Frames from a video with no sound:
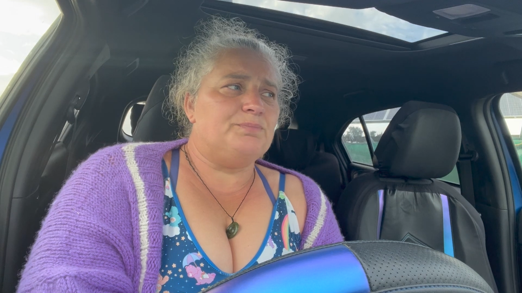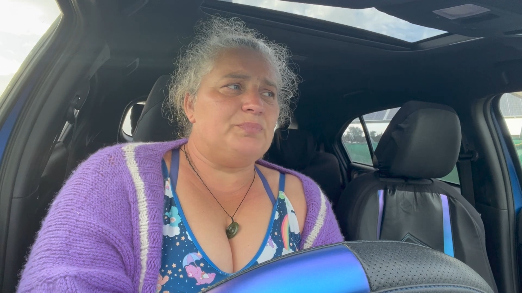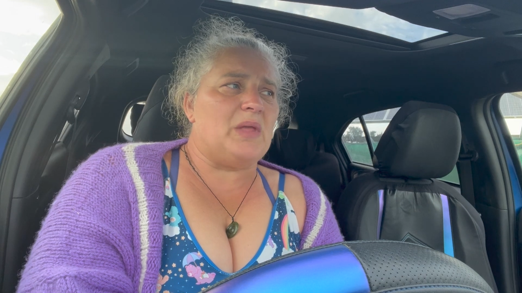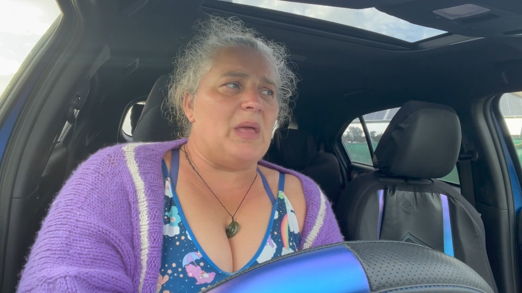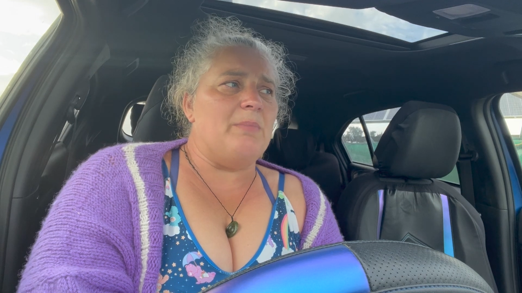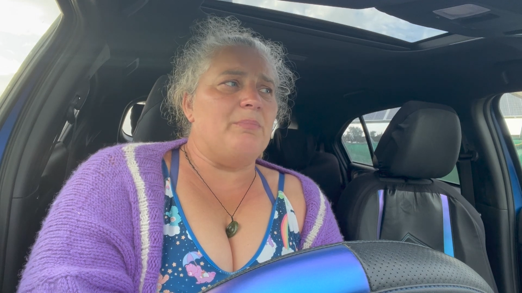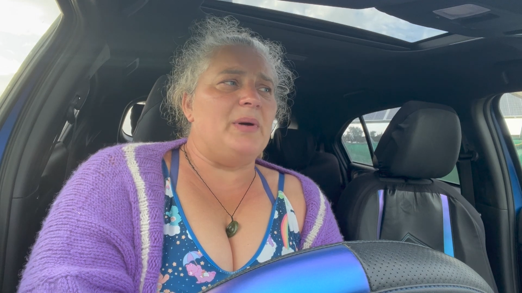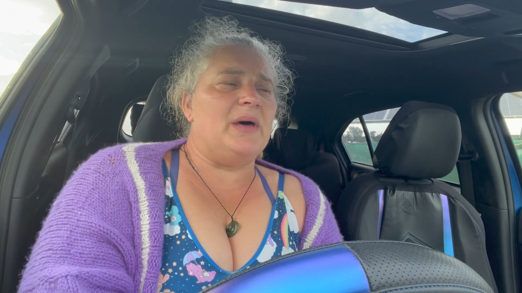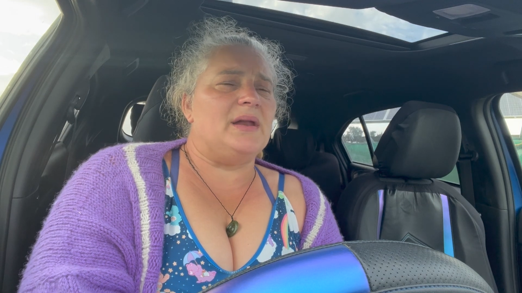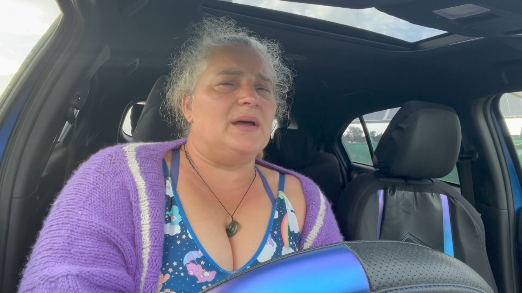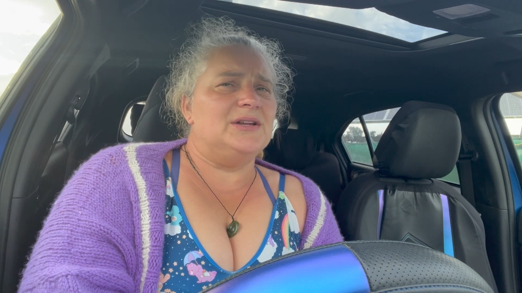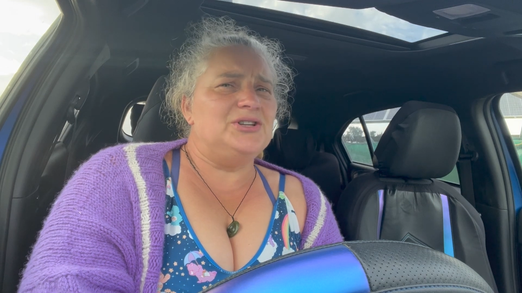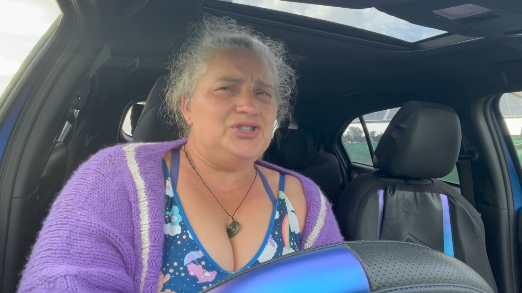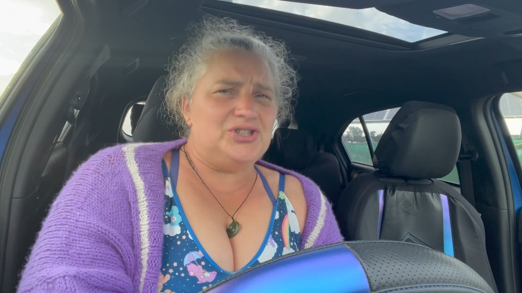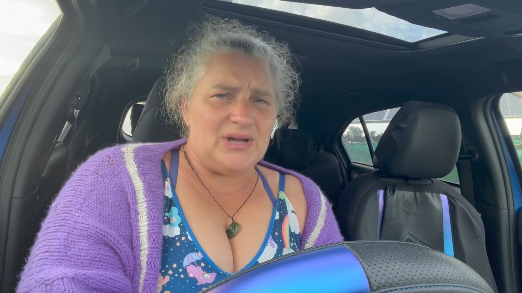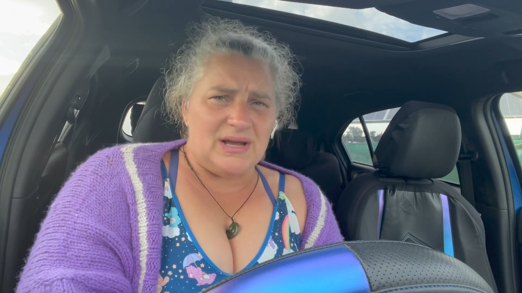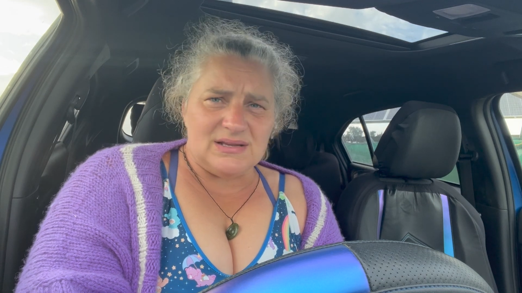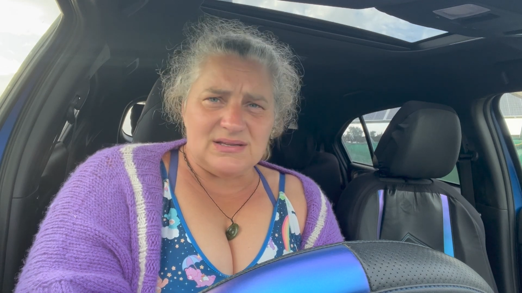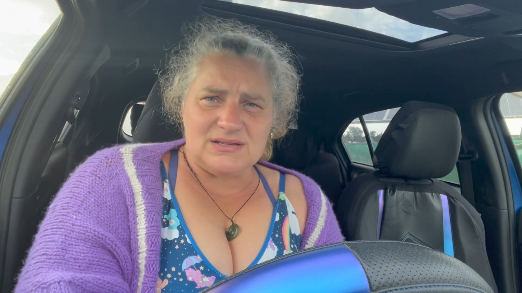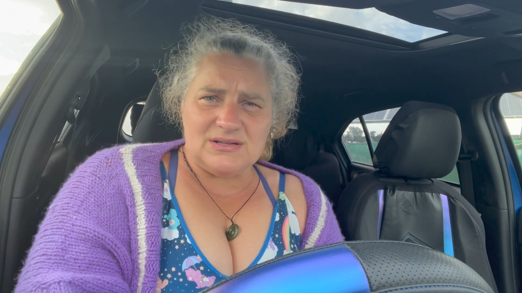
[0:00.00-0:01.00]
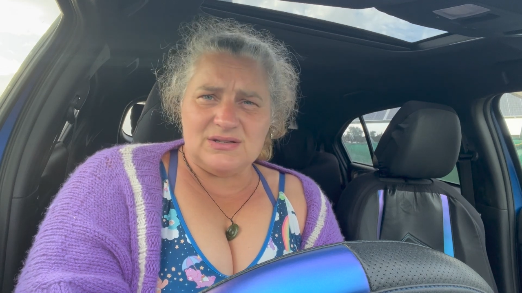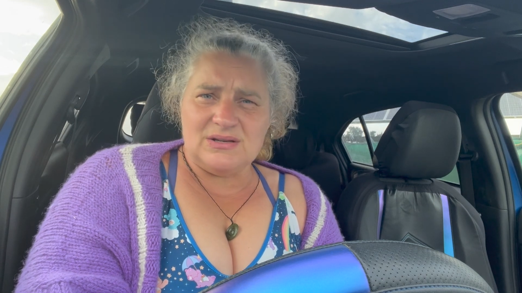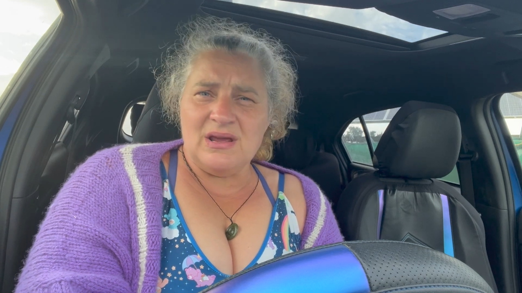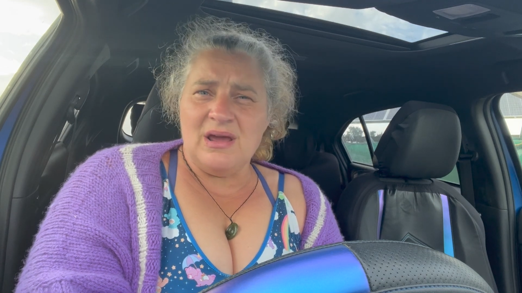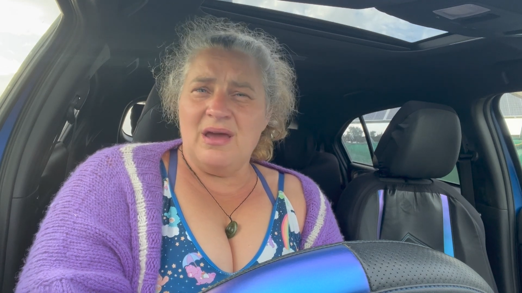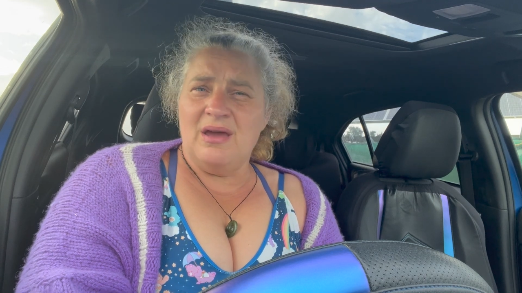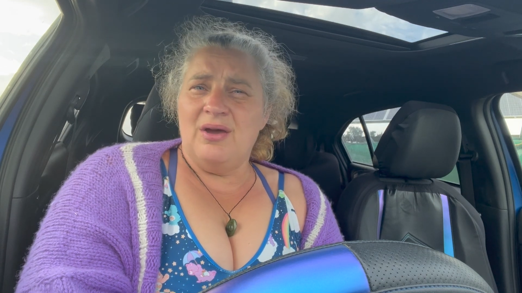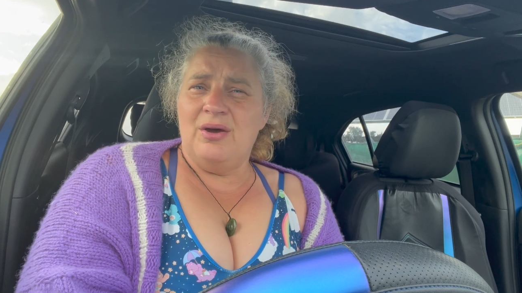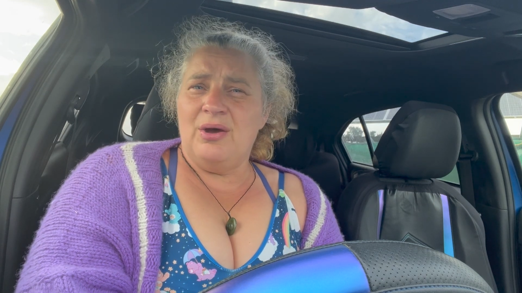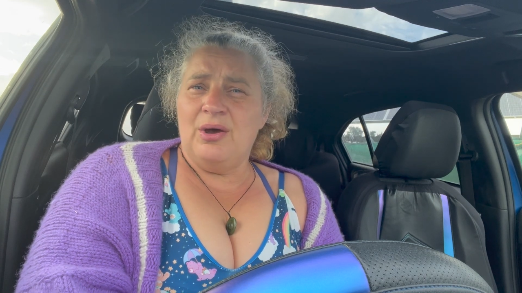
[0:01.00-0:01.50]
But I just
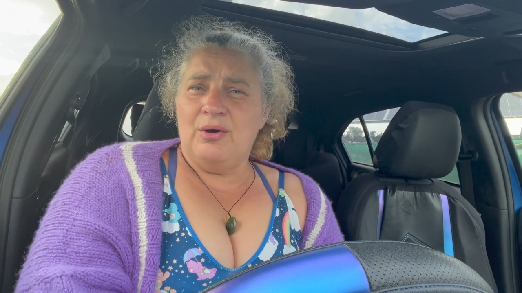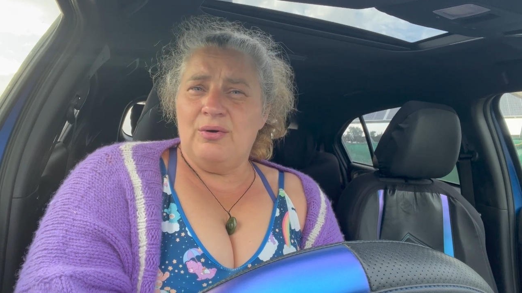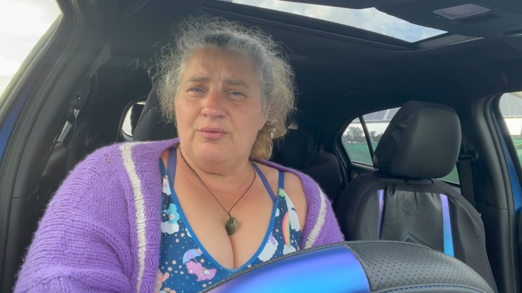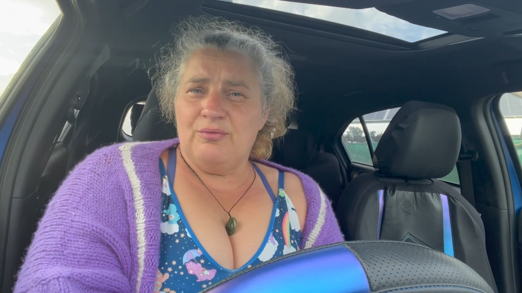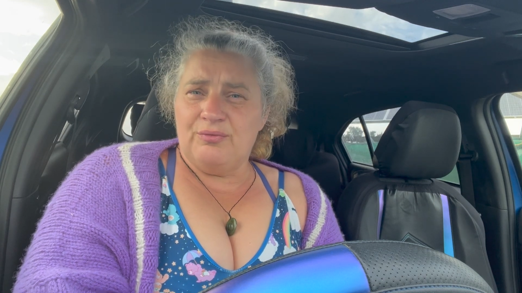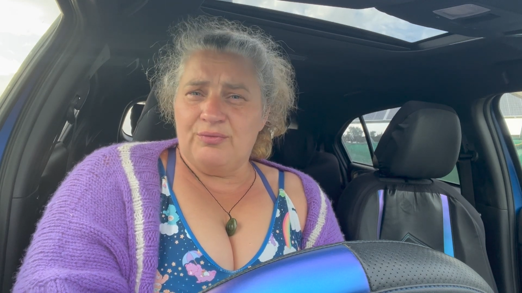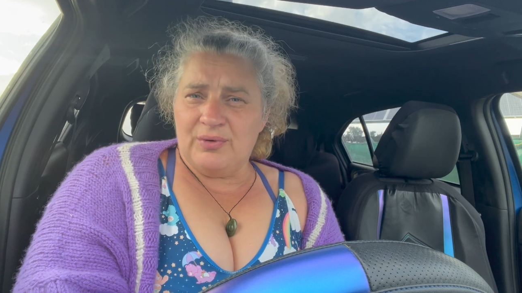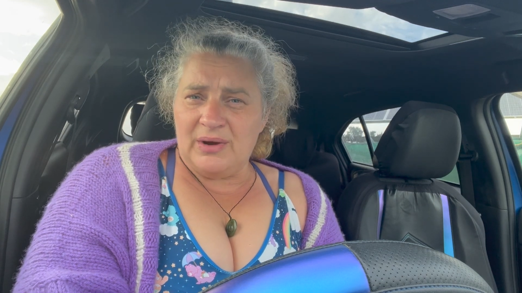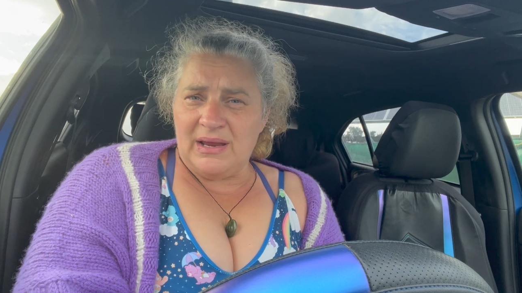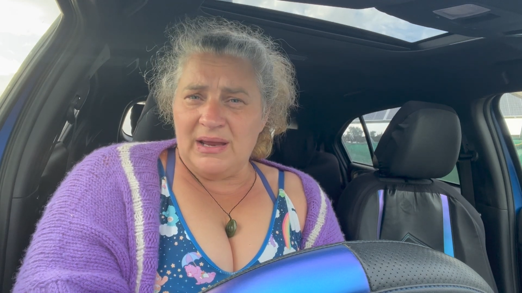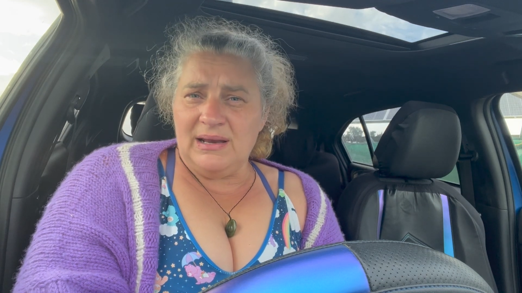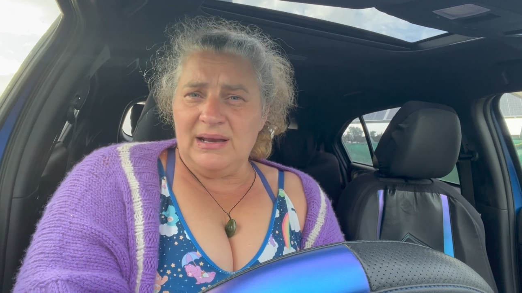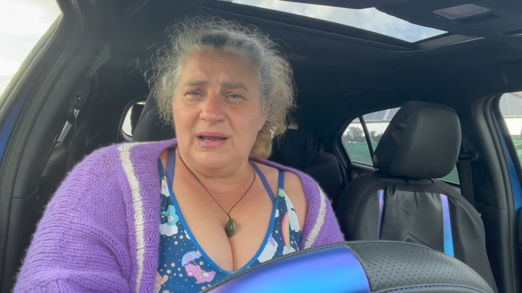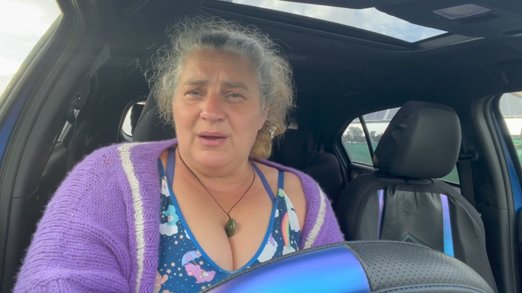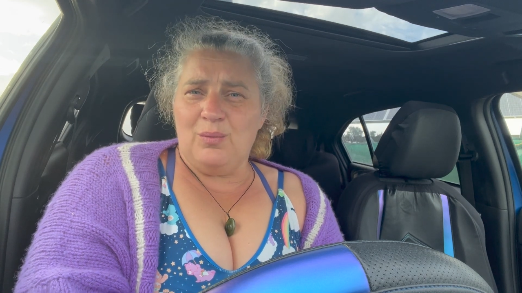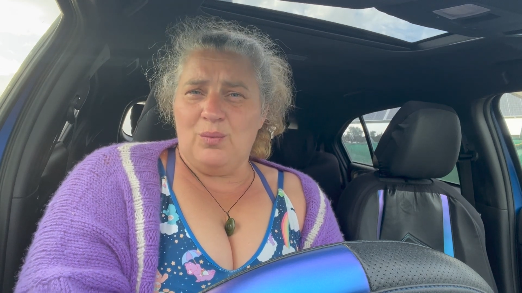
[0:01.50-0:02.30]
really